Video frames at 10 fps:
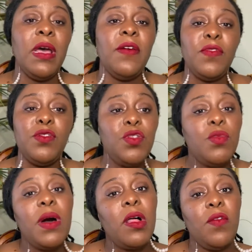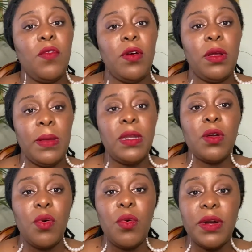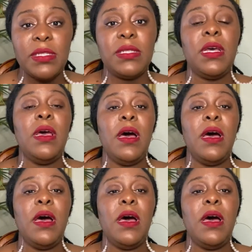If you do well in a course,